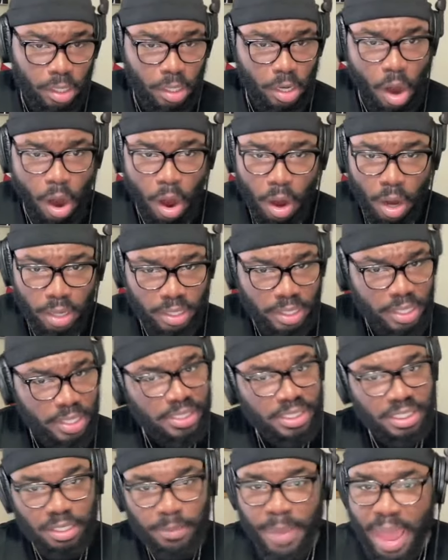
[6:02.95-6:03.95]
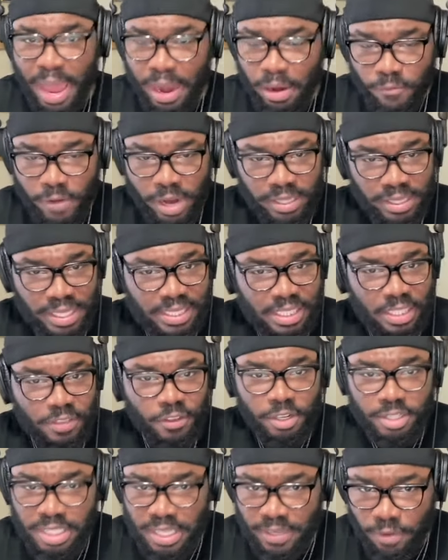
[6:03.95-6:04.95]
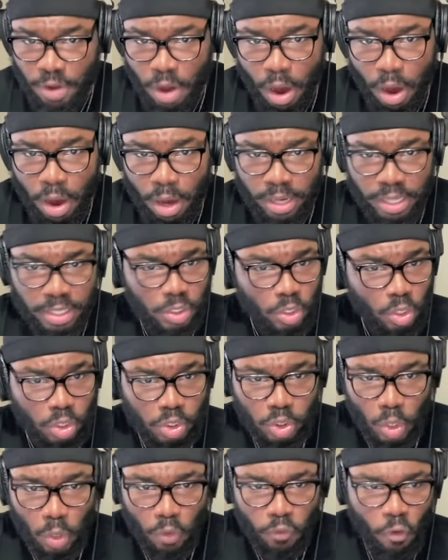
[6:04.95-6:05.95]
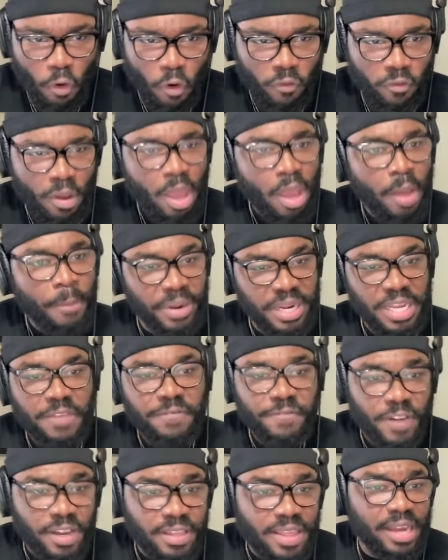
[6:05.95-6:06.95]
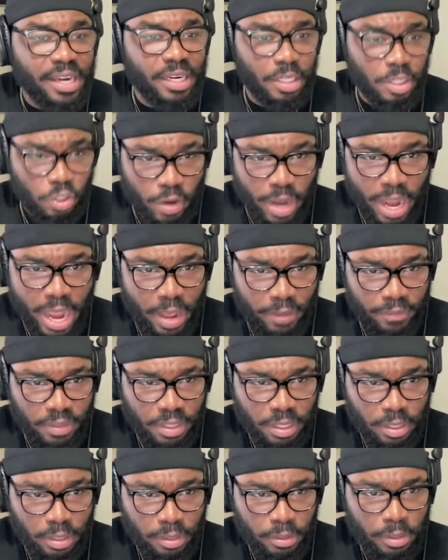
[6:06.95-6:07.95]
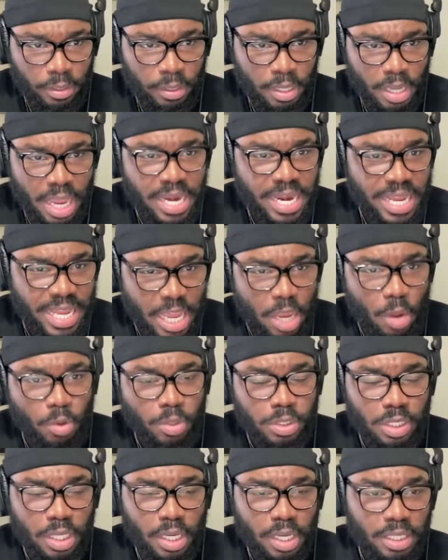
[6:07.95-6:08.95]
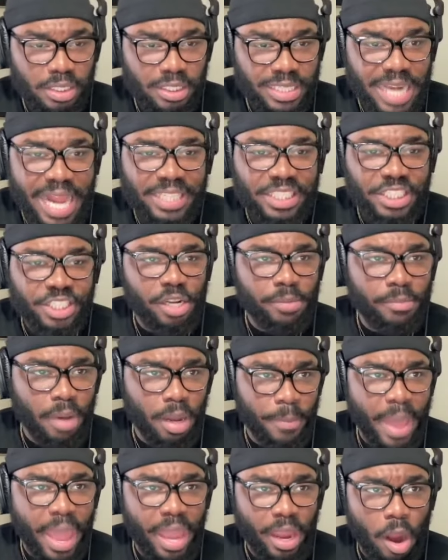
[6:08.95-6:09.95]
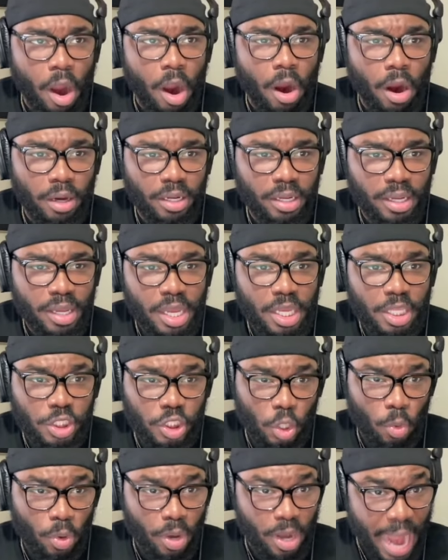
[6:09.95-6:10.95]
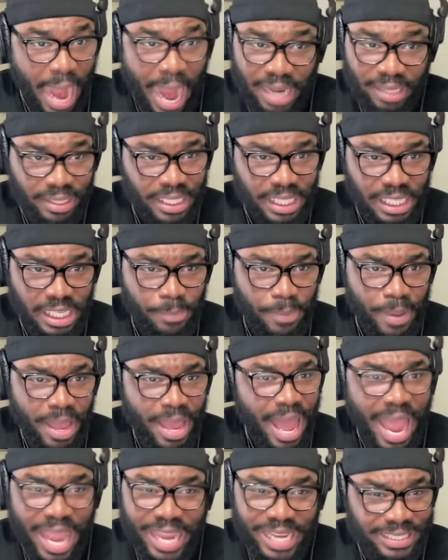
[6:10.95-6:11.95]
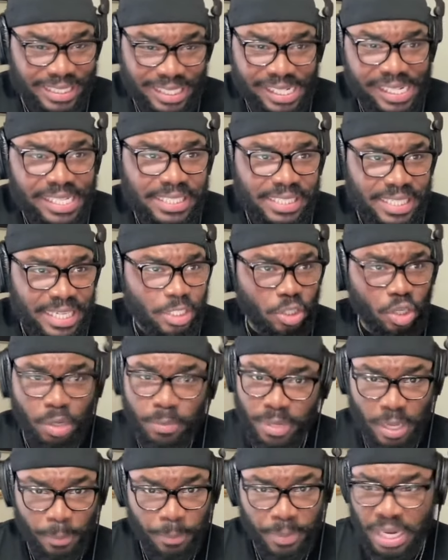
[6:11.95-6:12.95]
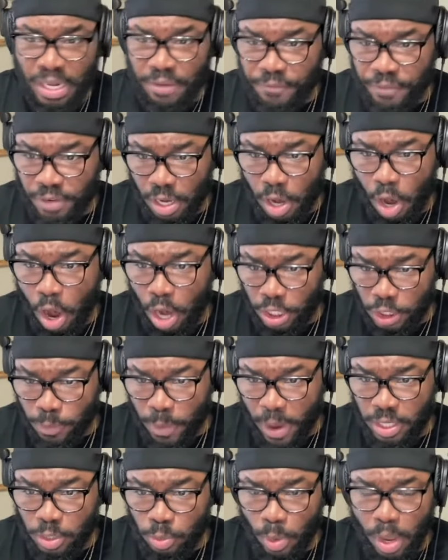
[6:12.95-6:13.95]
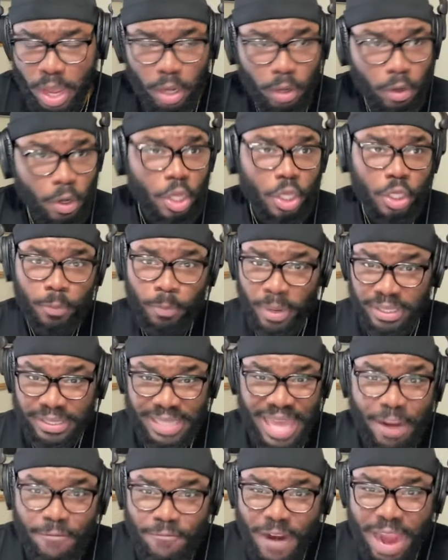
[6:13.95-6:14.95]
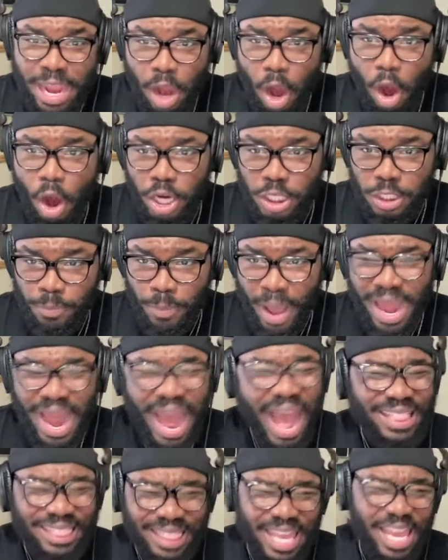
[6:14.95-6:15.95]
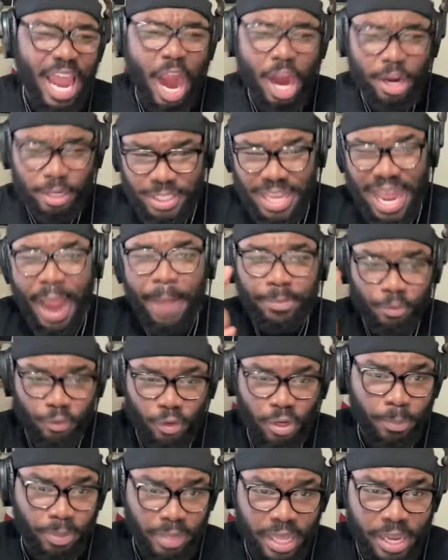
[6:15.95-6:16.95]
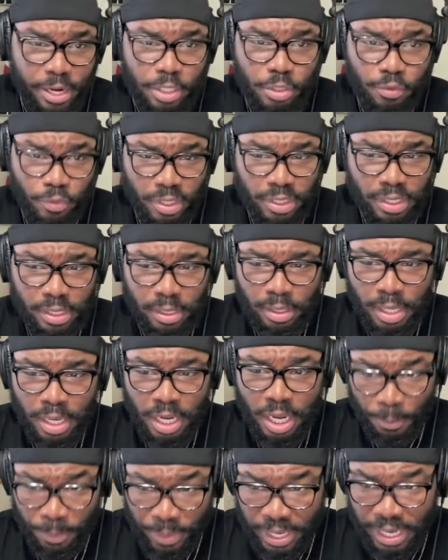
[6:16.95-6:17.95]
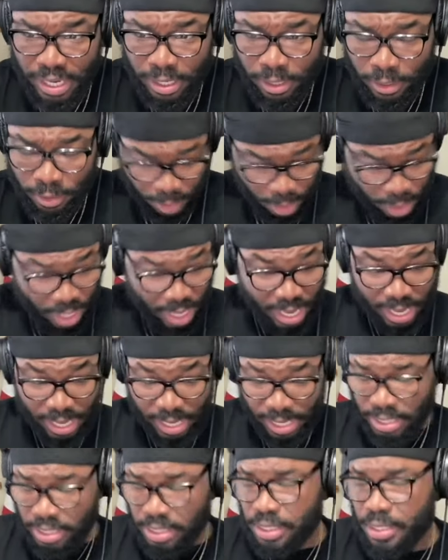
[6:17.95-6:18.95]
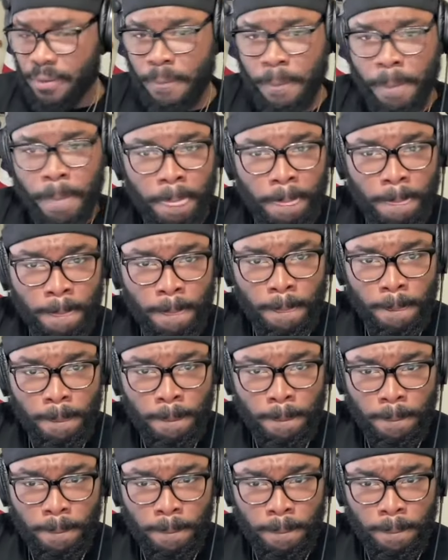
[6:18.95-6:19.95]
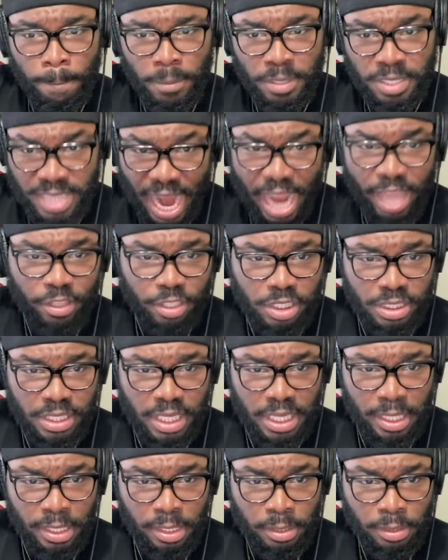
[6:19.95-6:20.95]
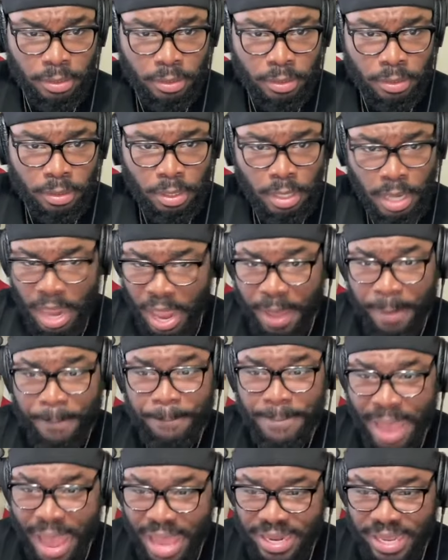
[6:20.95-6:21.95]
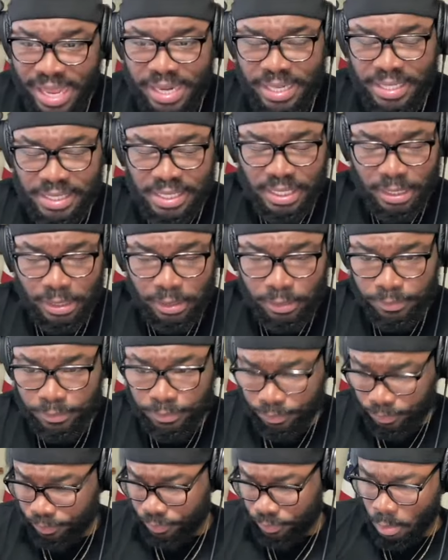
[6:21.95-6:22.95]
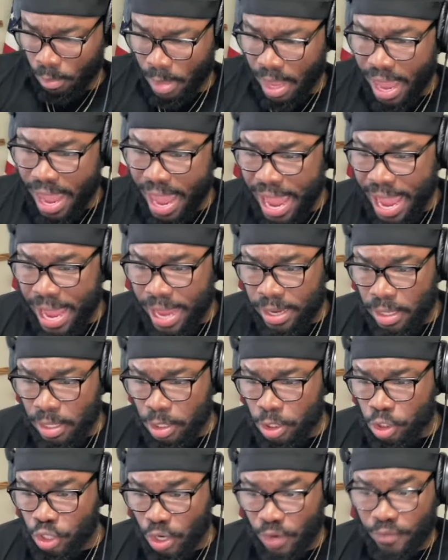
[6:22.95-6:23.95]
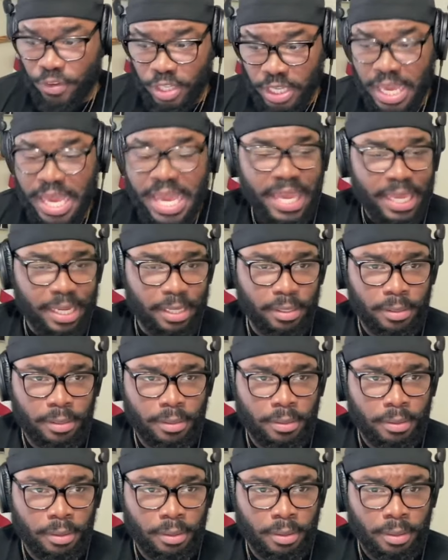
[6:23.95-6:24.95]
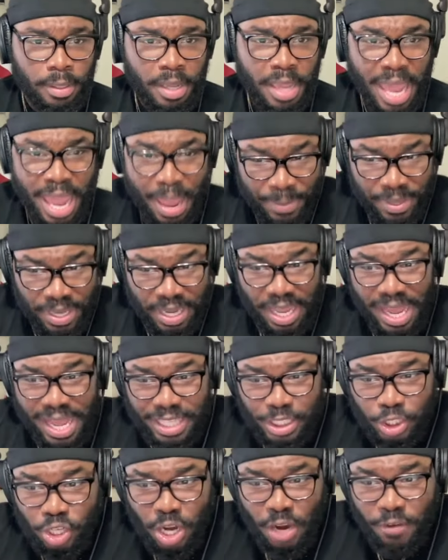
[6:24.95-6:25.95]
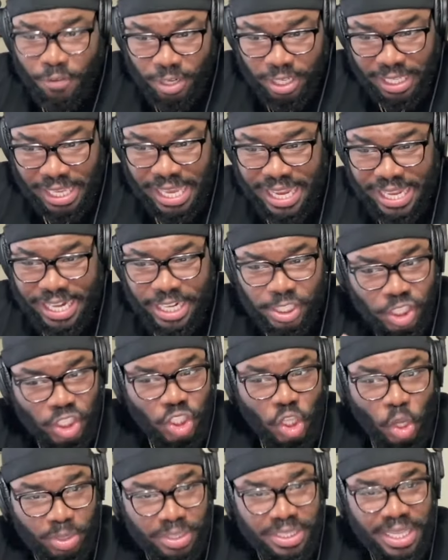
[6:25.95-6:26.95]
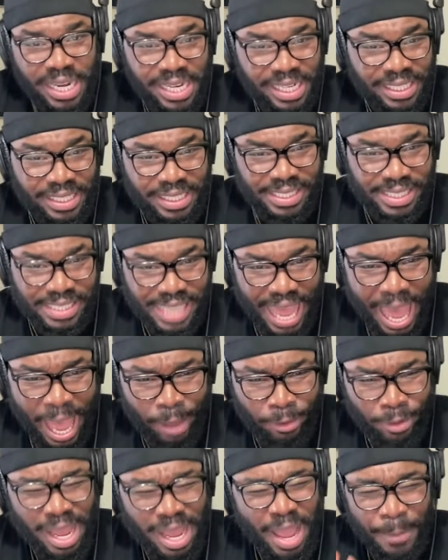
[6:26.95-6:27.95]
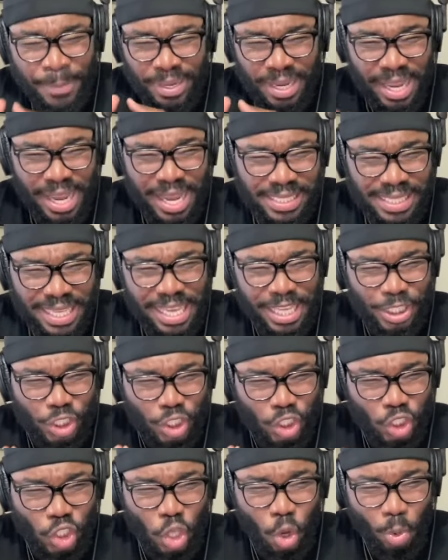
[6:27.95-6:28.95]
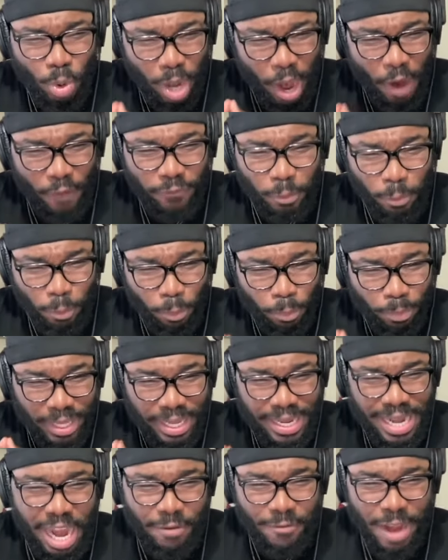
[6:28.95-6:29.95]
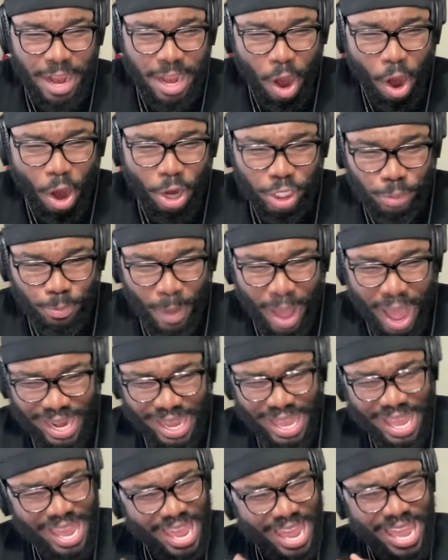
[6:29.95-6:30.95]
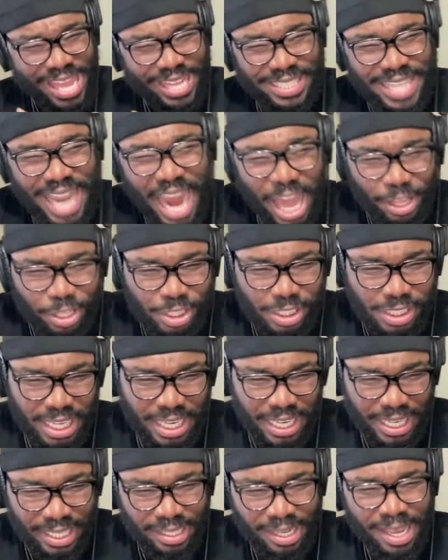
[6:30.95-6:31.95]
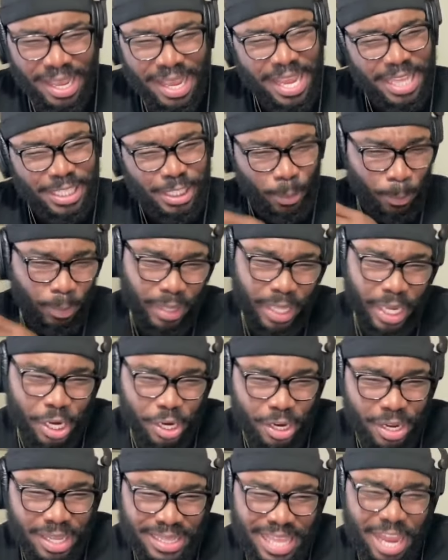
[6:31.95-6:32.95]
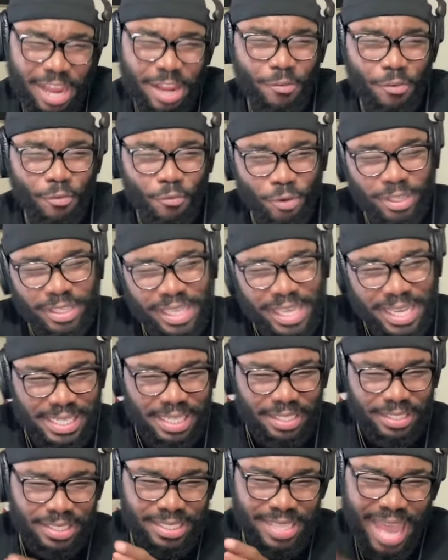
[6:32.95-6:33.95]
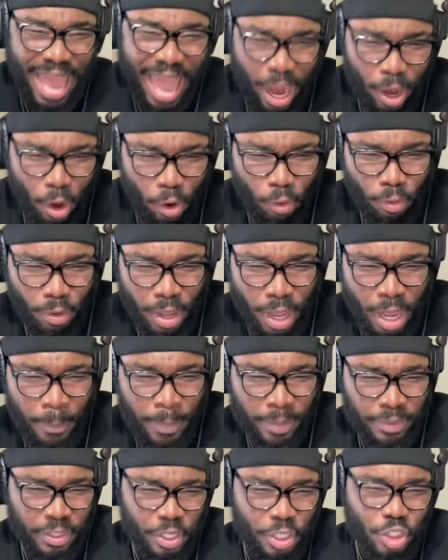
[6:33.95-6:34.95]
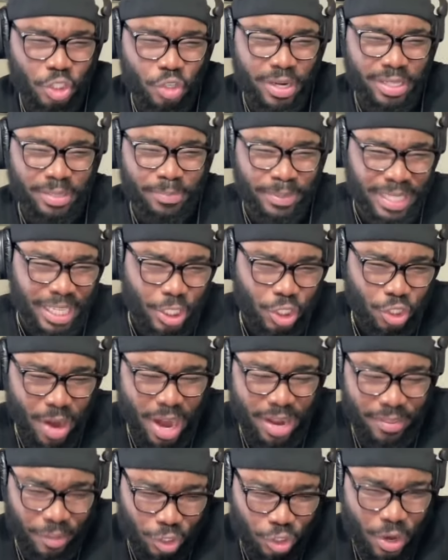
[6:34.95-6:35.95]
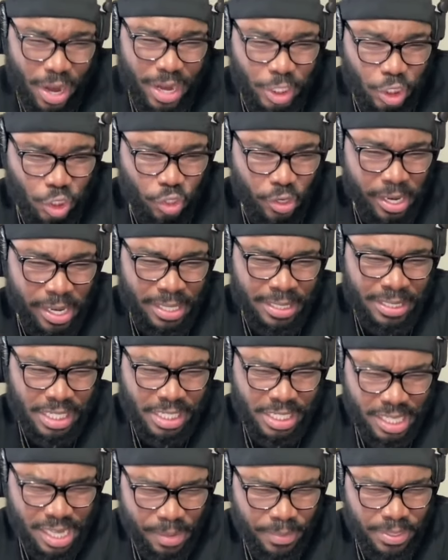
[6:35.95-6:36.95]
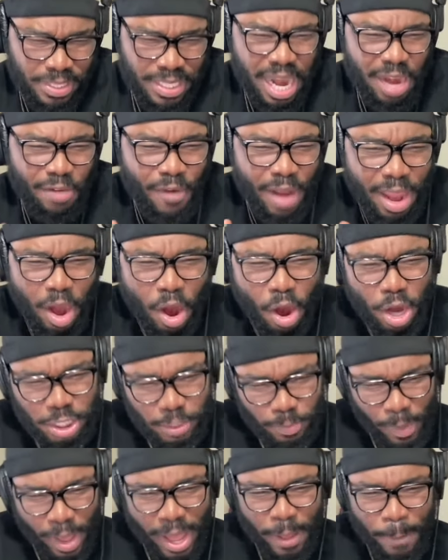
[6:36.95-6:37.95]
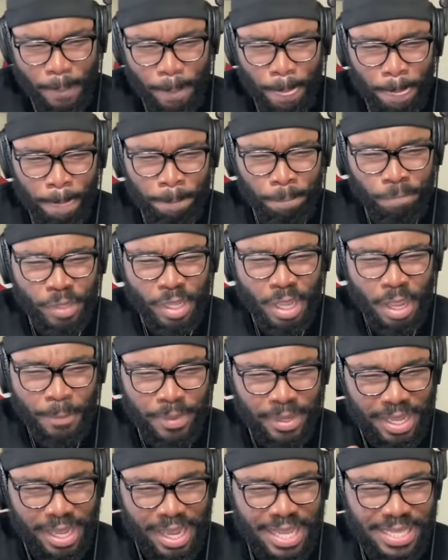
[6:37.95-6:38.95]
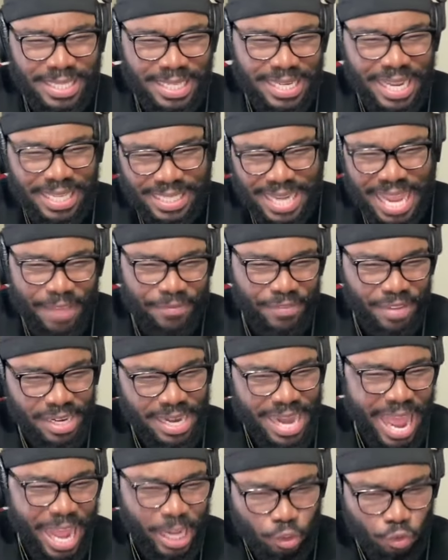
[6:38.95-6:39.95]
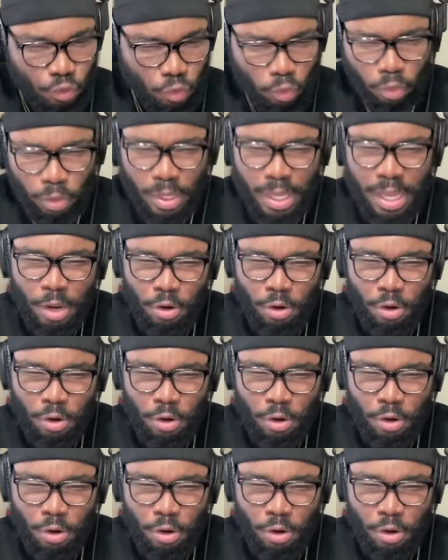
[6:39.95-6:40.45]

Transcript: guard. Some had him ranked as the 13th guard and so on and so forth, but he fell out of the draft. And the Eagles snatched him up at guard. So Gottlieb Ayadizi is going to be competing for the guard spot as well. But that right guard spot, I think our top three players really competing is Tyler Steen, Matt Hennessy, and Trevor Keegan. And because Trevor Keegan is so technically sound, because he is so comfortable playing that right guard spot, and Tyler Steen is a player that really is a tackle, but they're trying to transition him into that right guard spot, because he doesn't have the natural